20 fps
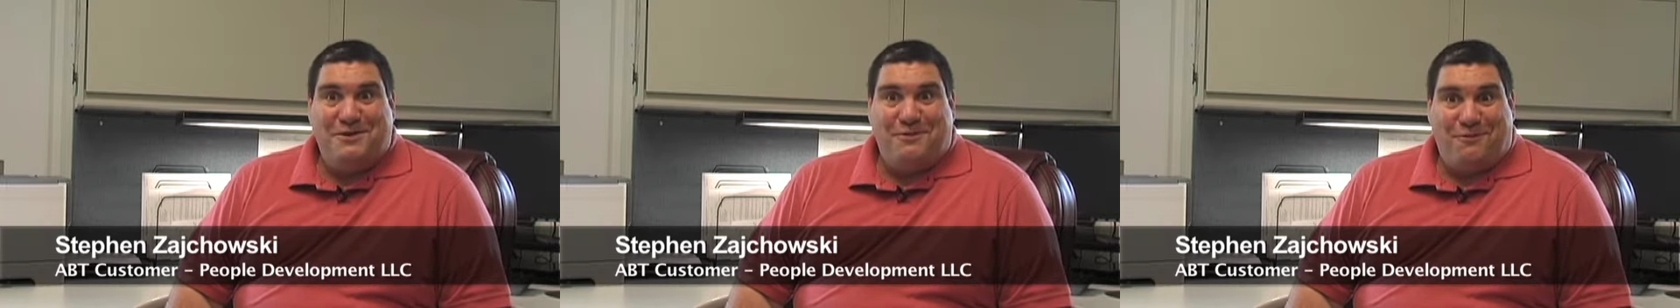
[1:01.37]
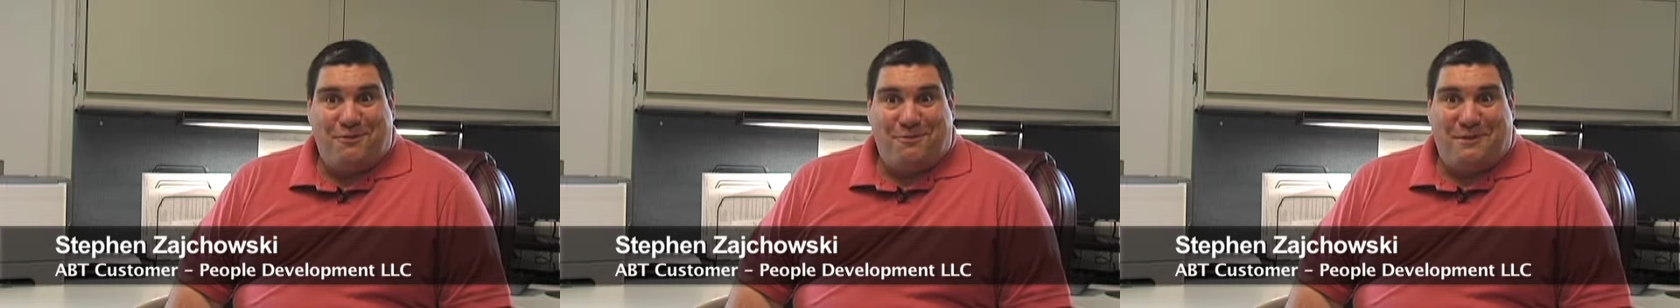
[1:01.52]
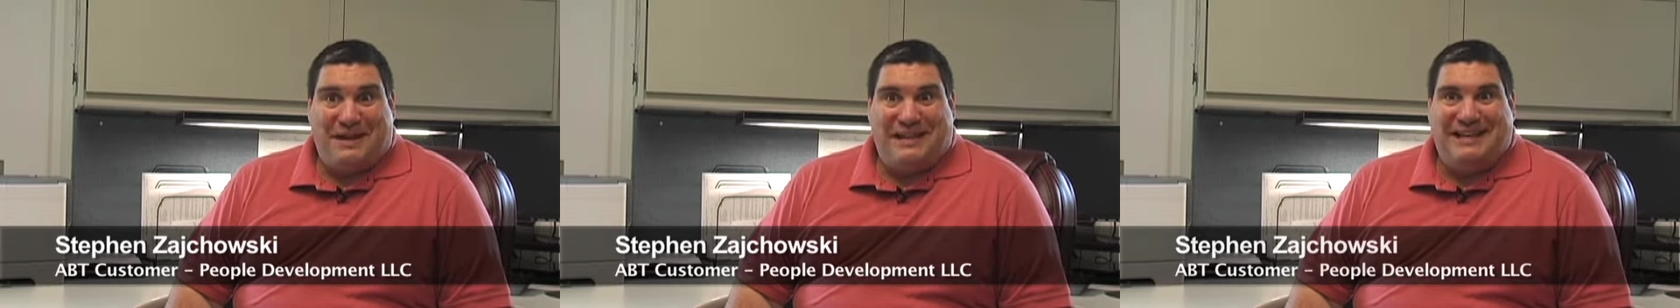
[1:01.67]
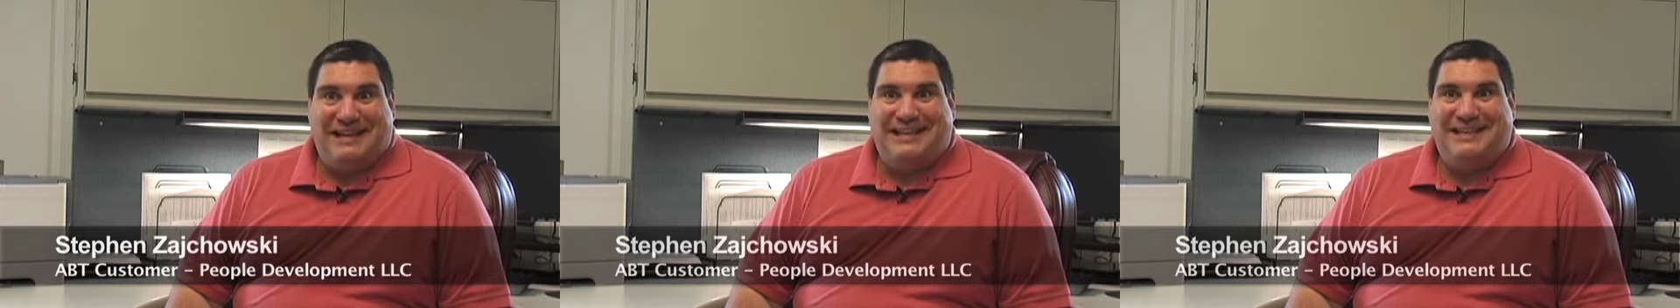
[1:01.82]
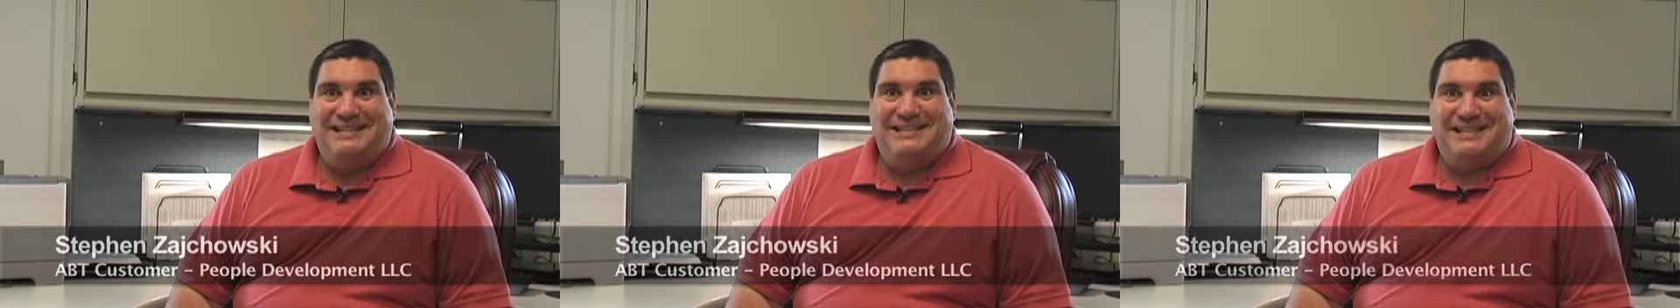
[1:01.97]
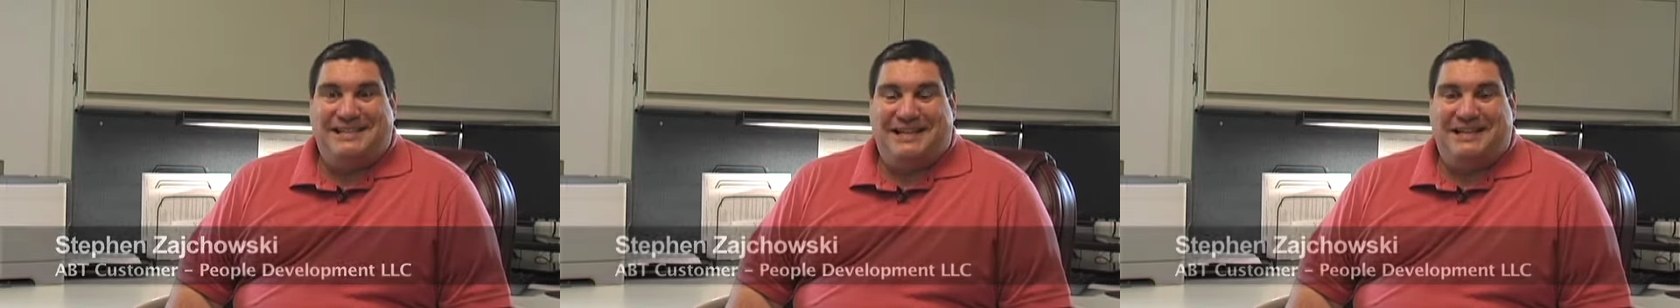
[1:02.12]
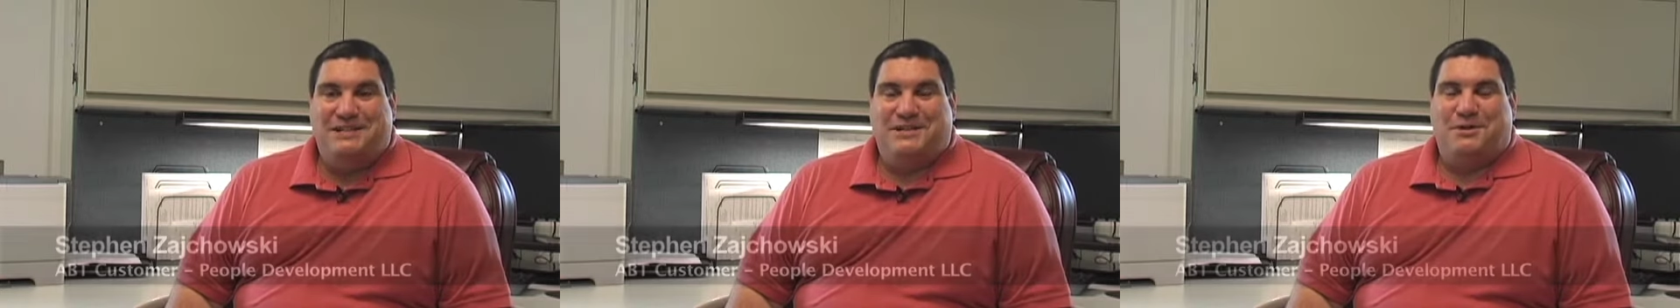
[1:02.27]
for my needs,
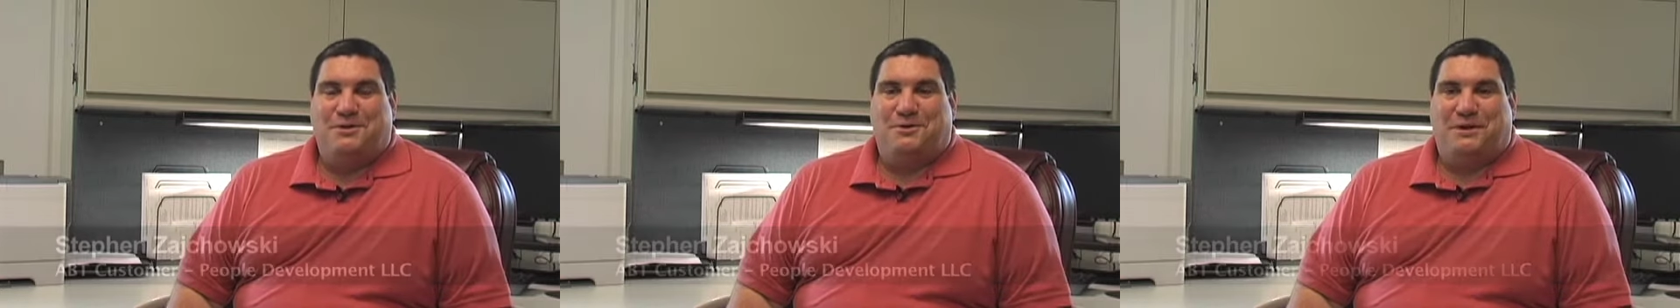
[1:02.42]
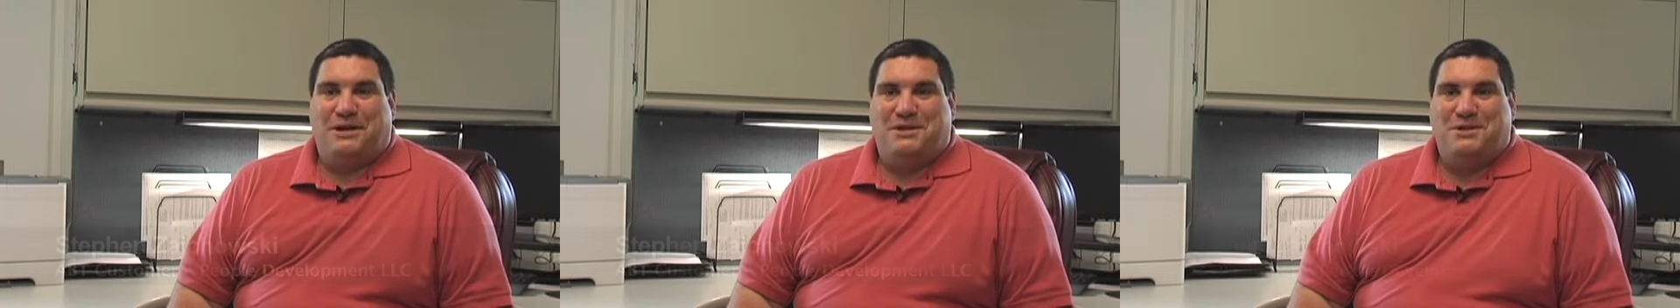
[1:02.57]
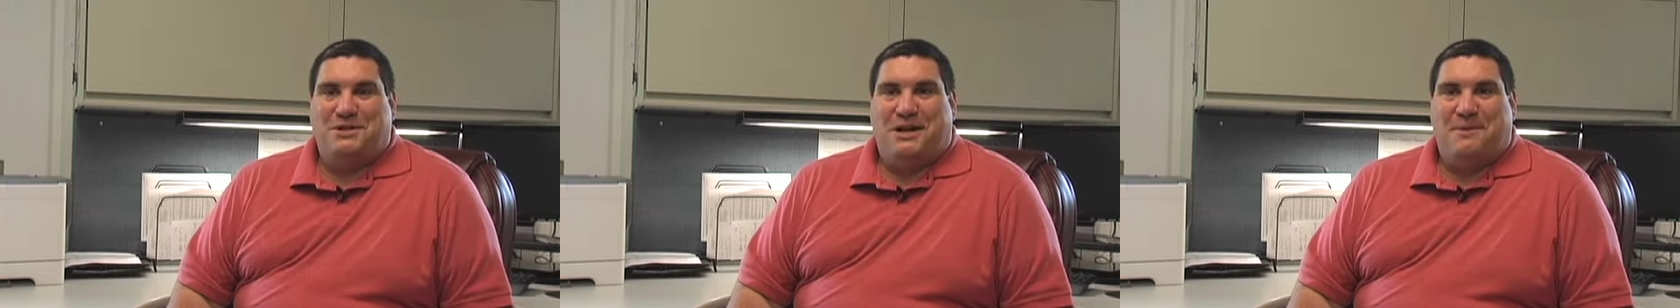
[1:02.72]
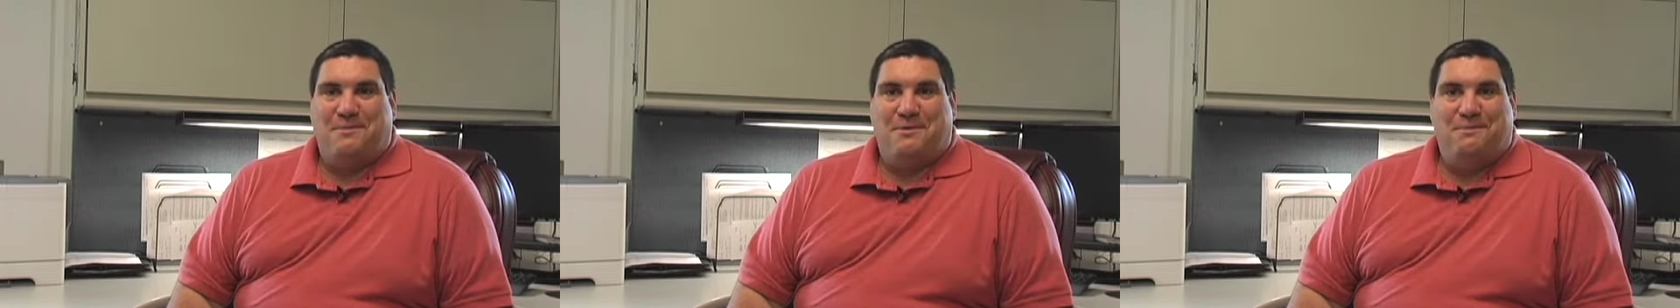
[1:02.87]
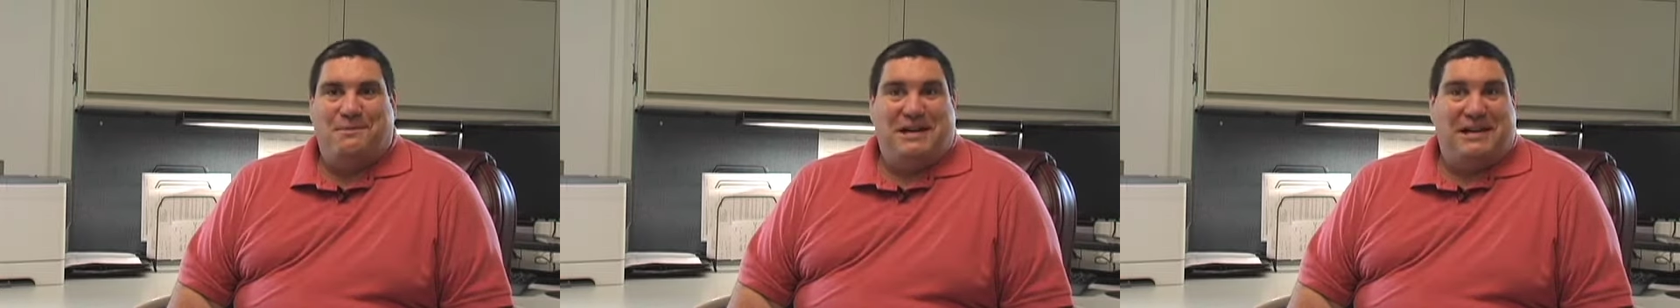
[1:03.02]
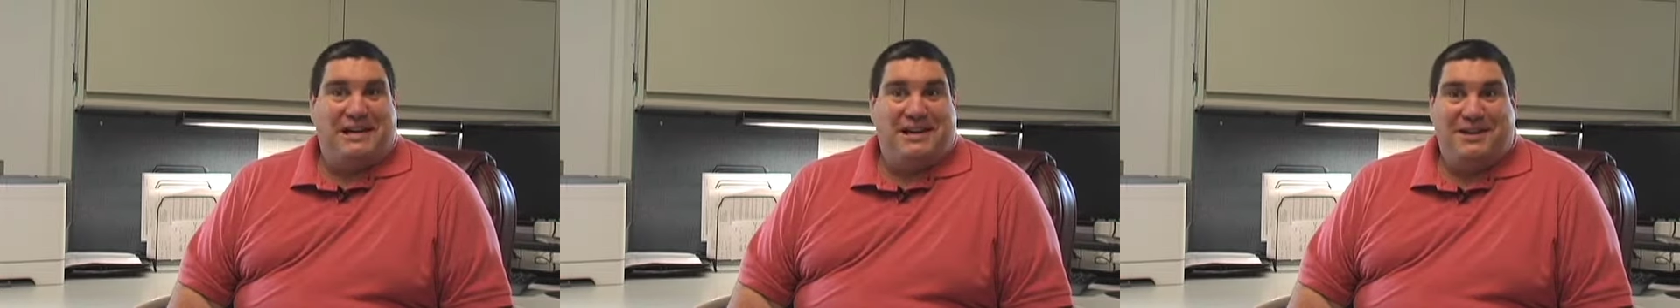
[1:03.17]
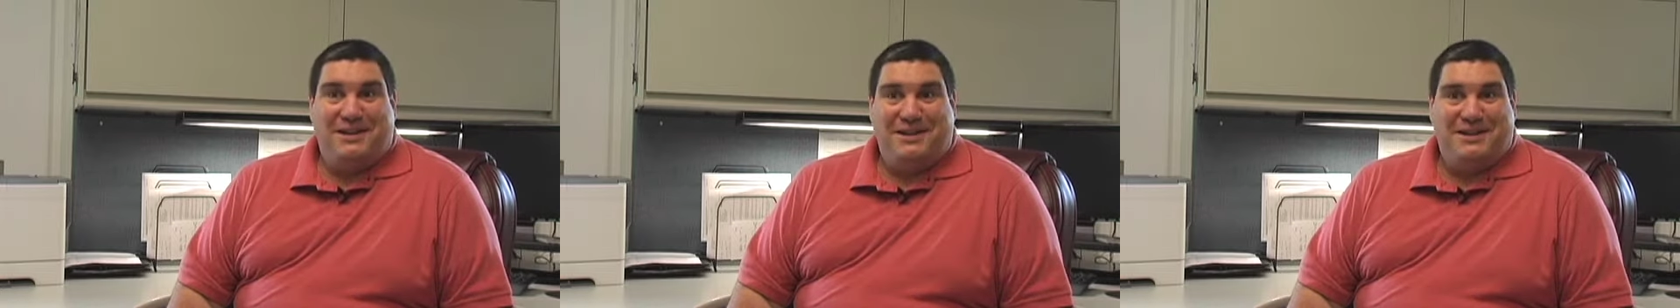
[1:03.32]
and they did a great job in
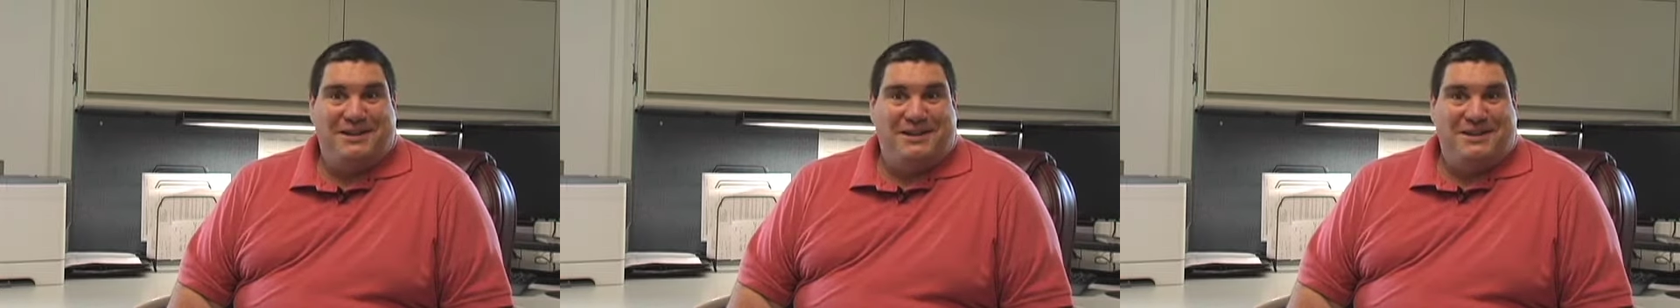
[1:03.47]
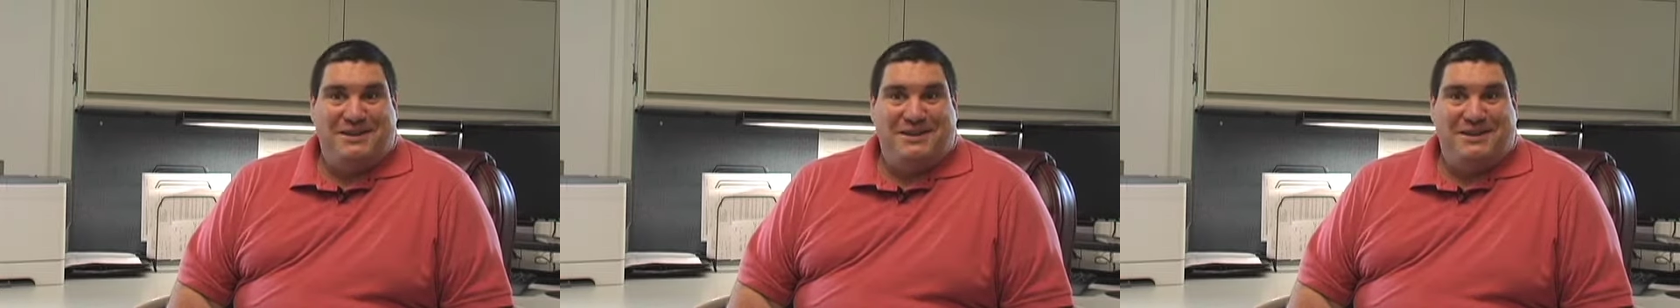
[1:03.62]
meeting